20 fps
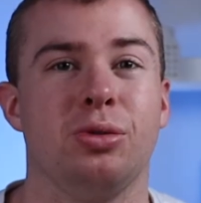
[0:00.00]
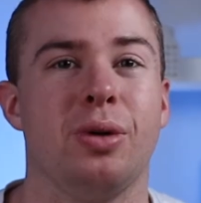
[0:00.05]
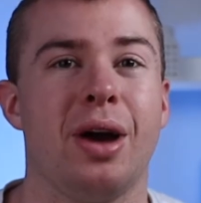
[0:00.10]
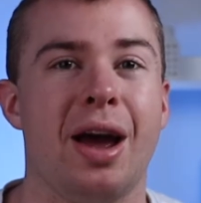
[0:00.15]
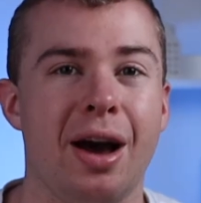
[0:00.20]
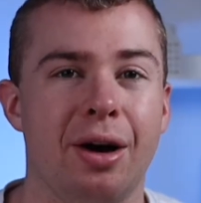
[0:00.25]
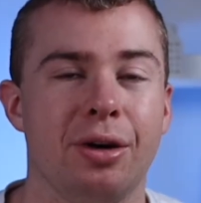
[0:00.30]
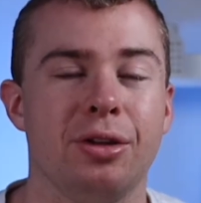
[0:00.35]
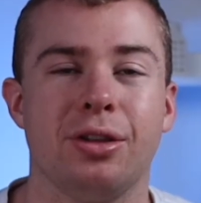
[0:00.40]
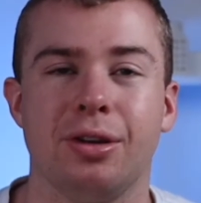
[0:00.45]

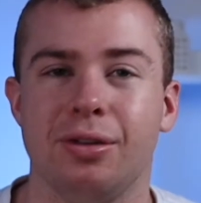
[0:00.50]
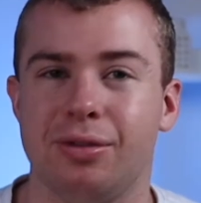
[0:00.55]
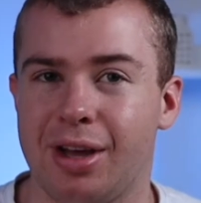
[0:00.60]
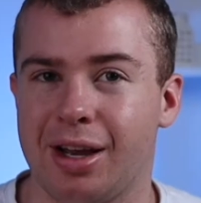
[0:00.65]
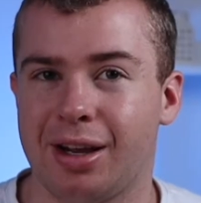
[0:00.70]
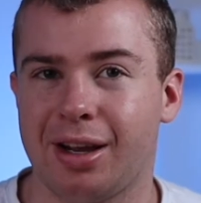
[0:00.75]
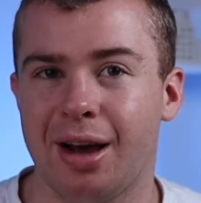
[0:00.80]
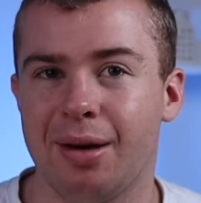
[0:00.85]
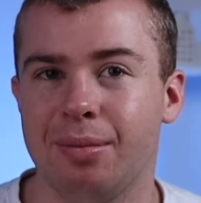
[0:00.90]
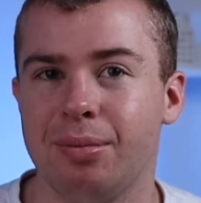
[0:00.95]
health of
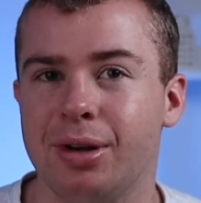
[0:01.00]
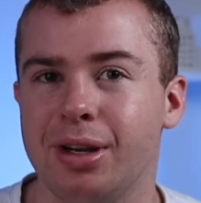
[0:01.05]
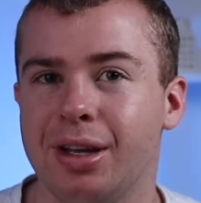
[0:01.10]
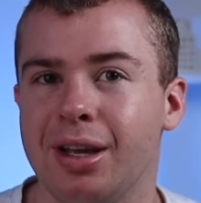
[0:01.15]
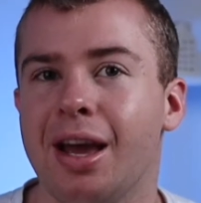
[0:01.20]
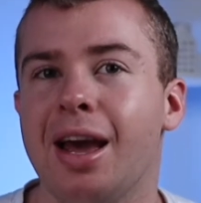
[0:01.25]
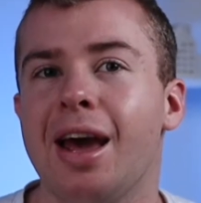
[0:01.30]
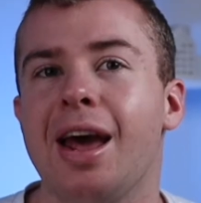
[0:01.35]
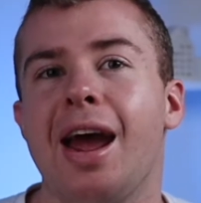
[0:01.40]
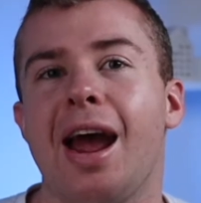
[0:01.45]
that
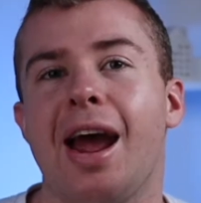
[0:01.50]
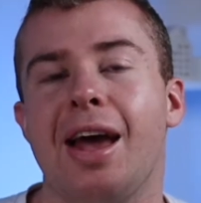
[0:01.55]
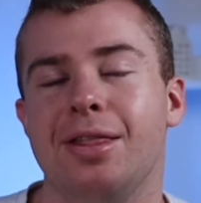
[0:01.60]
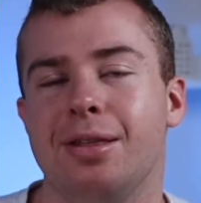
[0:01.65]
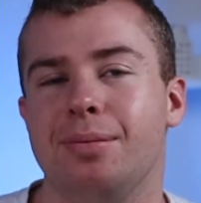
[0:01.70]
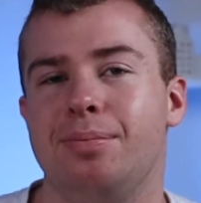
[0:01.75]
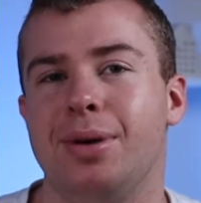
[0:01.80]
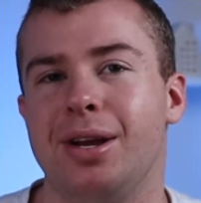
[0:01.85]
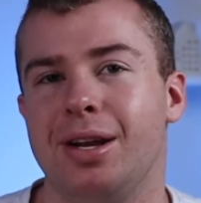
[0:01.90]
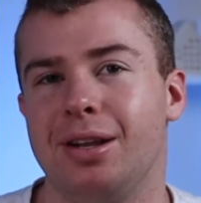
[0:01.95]
company, and
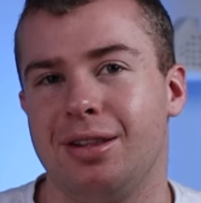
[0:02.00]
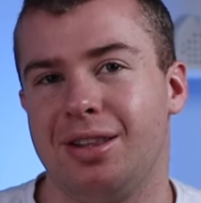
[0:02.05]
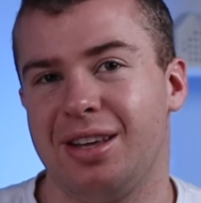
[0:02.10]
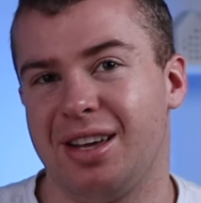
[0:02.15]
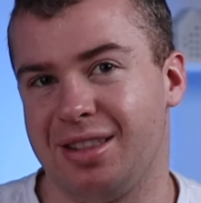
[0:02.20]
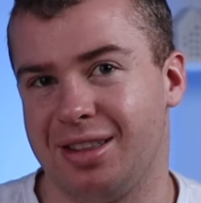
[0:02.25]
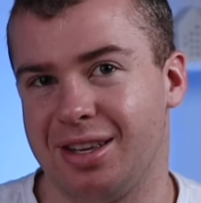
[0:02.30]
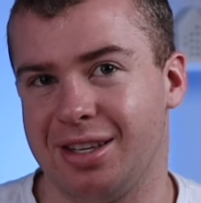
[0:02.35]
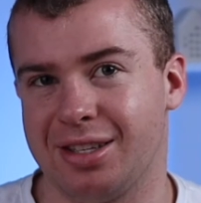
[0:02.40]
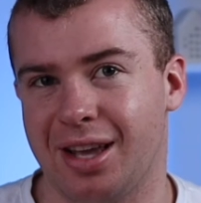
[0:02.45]
the better
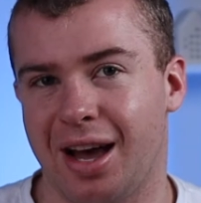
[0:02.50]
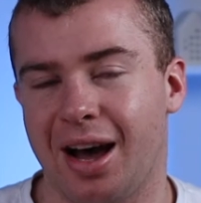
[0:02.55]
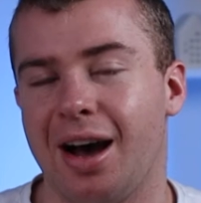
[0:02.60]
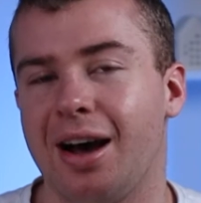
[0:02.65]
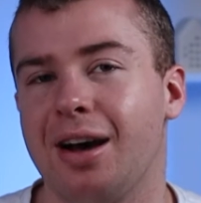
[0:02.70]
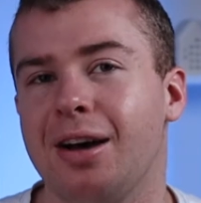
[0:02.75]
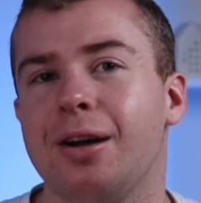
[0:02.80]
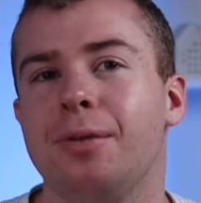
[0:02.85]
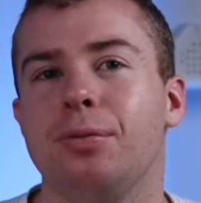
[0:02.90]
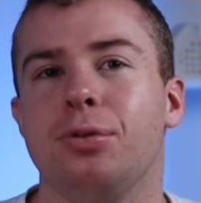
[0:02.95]
that these
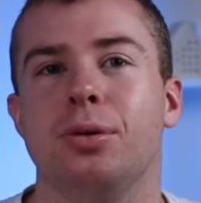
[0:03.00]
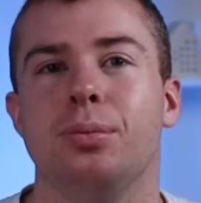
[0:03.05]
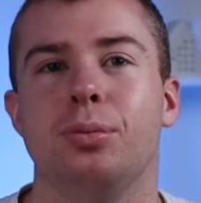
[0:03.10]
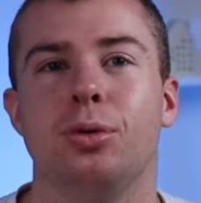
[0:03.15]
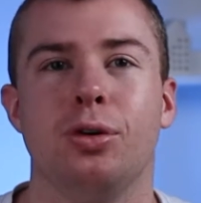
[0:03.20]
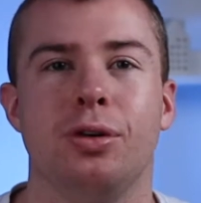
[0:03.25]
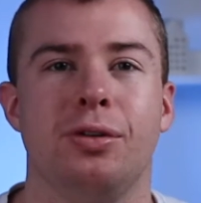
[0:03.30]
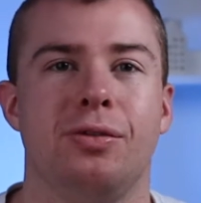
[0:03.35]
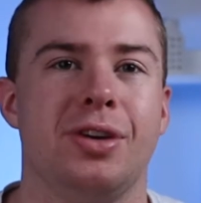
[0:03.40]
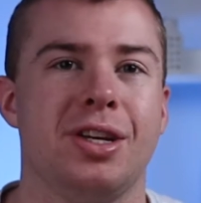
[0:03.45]
are, the
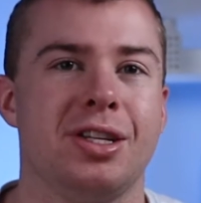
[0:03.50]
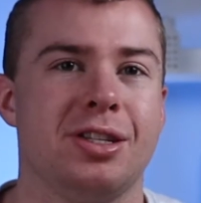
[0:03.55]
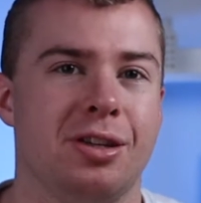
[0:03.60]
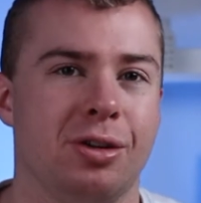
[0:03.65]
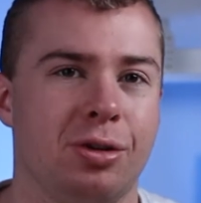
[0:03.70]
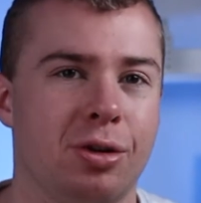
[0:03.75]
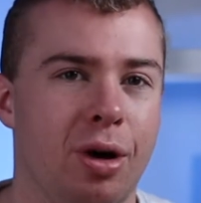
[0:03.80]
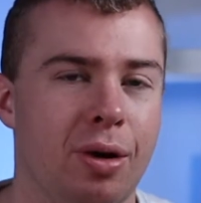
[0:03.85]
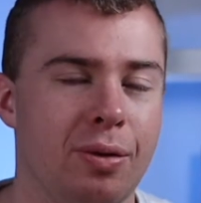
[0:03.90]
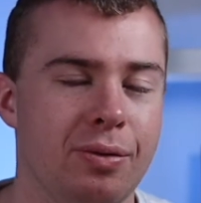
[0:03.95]
more investor
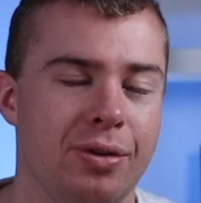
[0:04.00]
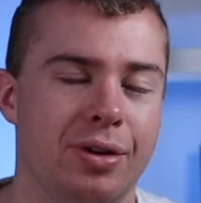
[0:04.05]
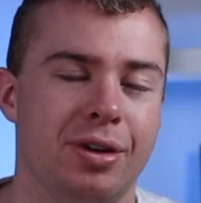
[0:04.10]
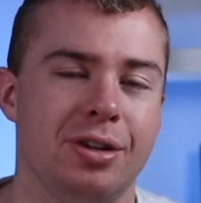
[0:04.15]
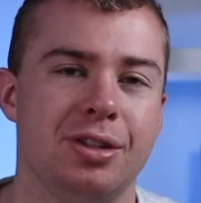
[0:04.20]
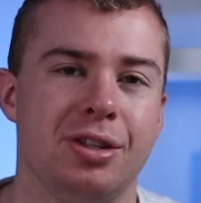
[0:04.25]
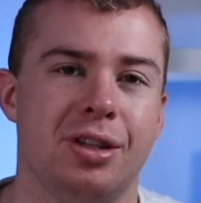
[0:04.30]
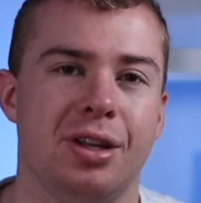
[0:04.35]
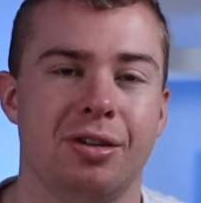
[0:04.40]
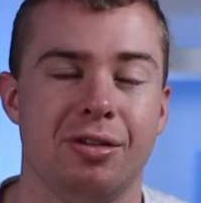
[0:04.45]

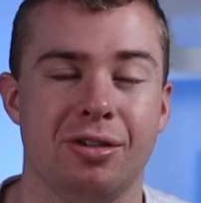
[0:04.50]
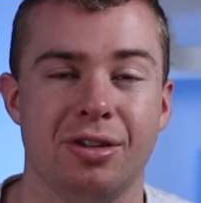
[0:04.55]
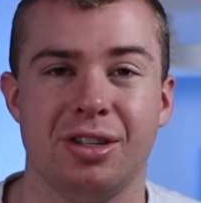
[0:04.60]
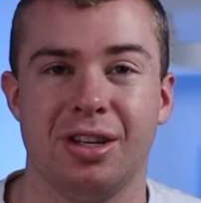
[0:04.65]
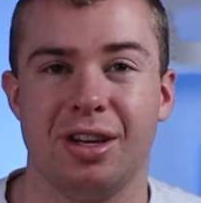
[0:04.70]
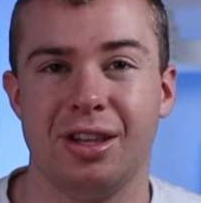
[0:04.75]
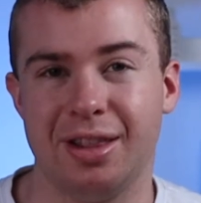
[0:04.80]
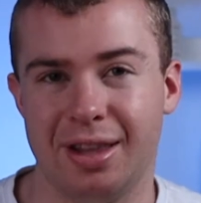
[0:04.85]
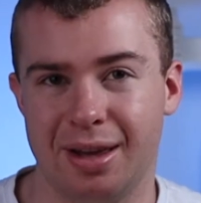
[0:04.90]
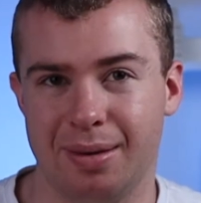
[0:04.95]
confidence there is
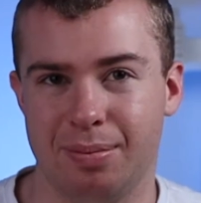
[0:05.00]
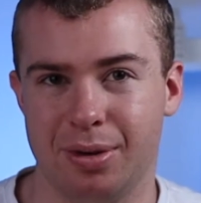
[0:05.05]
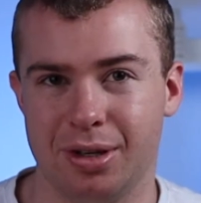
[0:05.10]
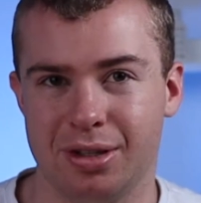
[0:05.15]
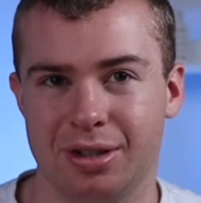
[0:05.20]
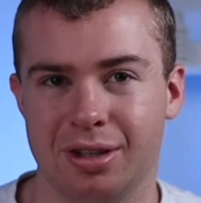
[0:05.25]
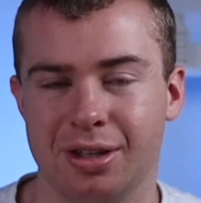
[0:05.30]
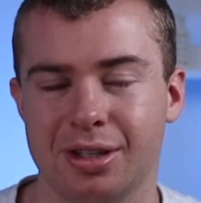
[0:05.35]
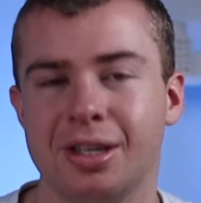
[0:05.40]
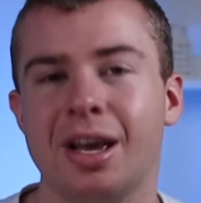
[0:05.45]
in that
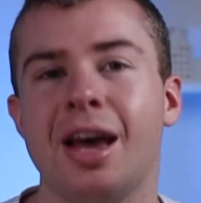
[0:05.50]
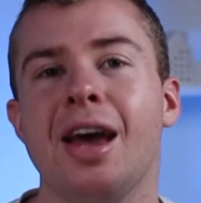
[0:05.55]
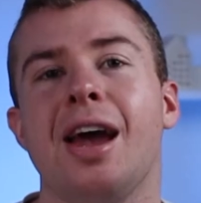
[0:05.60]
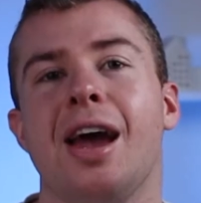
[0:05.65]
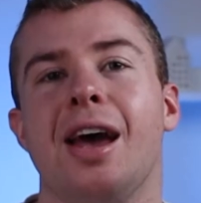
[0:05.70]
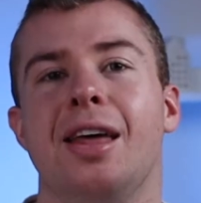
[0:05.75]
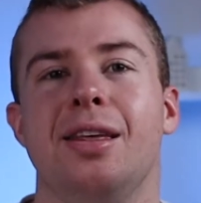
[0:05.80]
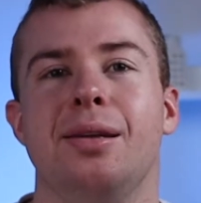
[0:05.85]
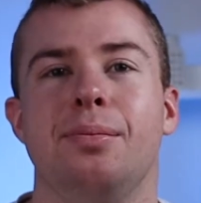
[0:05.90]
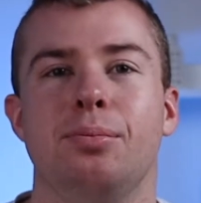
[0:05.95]
business,
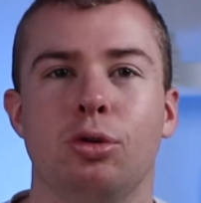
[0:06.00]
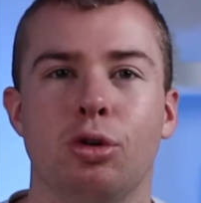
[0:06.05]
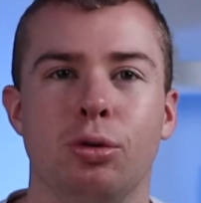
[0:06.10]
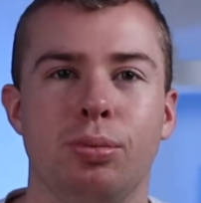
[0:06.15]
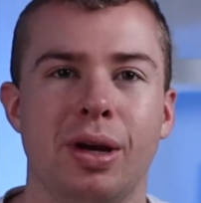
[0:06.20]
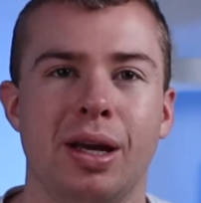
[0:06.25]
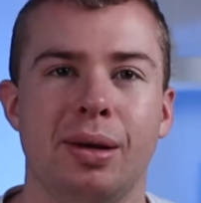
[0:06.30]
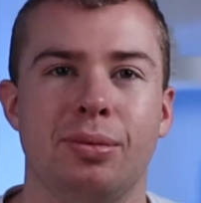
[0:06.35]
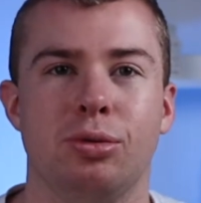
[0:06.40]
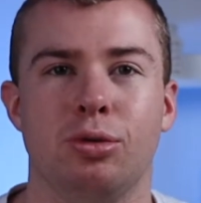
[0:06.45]
and then more
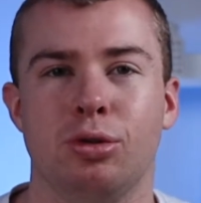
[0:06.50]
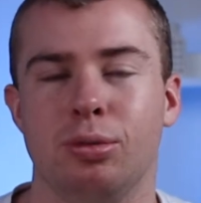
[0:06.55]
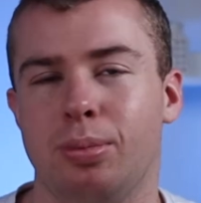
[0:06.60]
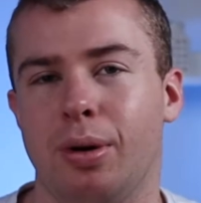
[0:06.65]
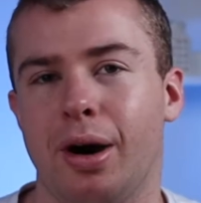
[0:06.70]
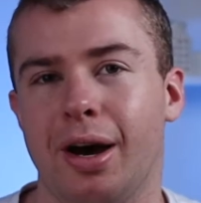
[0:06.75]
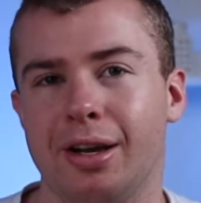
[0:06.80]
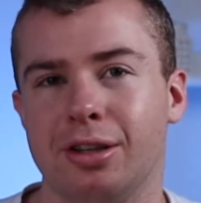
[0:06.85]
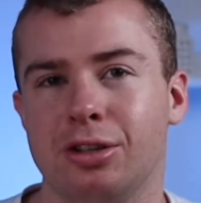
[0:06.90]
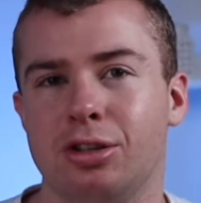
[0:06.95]
people will
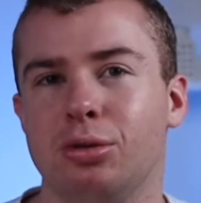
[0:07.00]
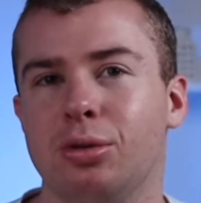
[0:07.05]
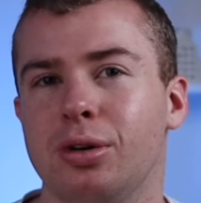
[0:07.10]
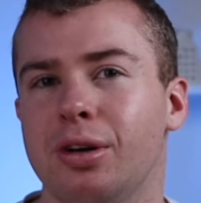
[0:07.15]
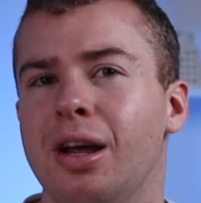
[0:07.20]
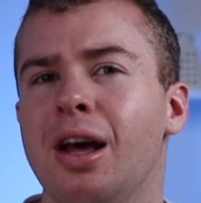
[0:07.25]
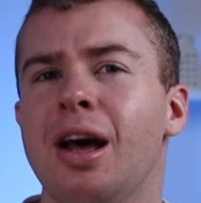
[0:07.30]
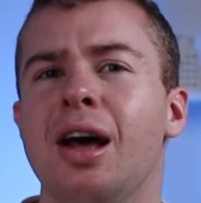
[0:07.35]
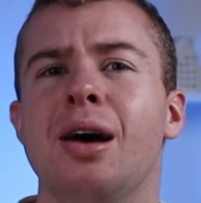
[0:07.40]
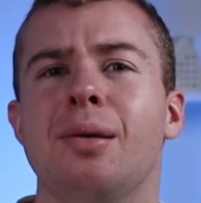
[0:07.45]
buy into
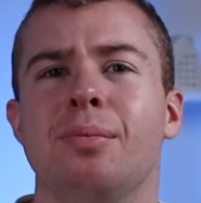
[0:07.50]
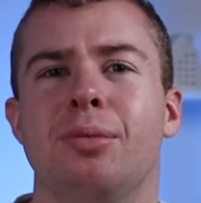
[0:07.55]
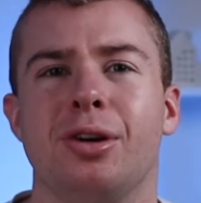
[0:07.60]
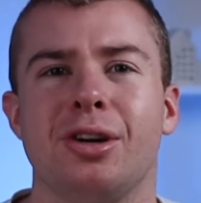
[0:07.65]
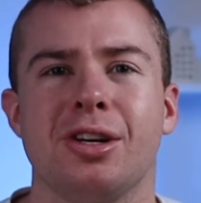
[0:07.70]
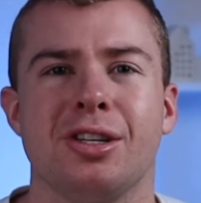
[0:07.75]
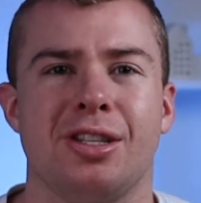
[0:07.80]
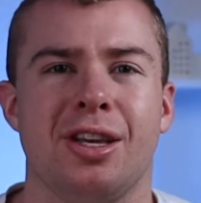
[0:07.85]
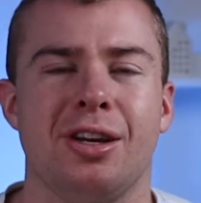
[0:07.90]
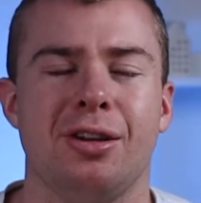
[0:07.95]
it
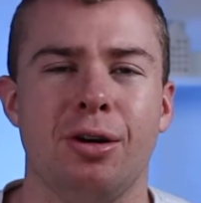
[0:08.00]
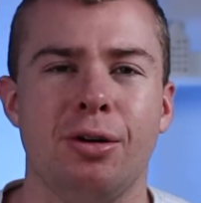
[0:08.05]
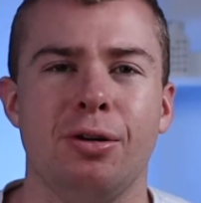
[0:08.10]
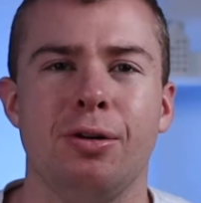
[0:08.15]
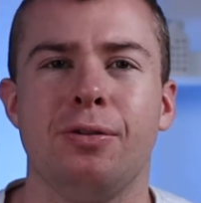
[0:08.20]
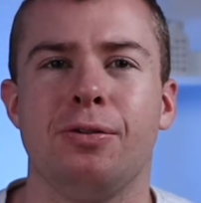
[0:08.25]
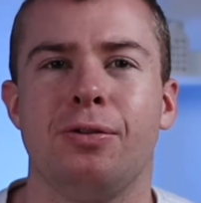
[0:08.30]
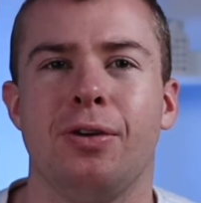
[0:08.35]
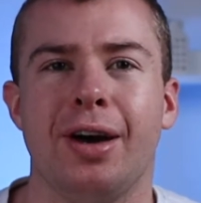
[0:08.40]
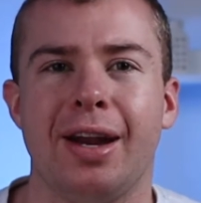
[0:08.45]
because they know
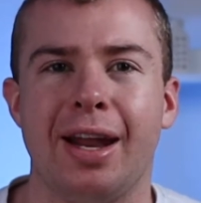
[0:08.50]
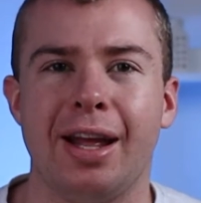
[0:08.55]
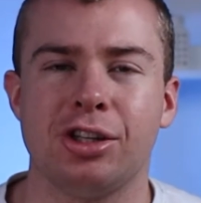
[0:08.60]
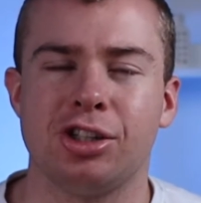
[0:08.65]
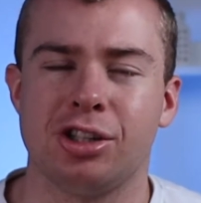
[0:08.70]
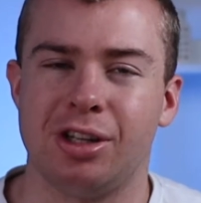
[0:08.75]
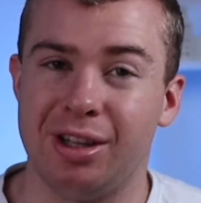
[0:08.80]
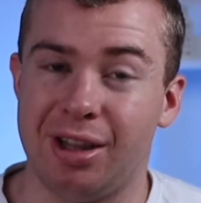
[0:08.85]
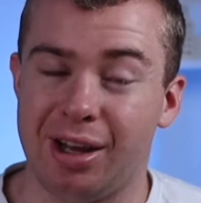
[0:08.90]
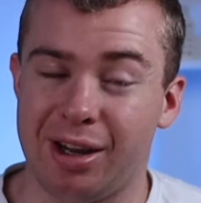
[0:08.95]

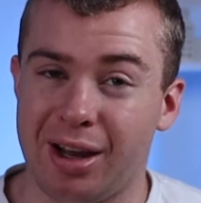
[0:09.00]
financially that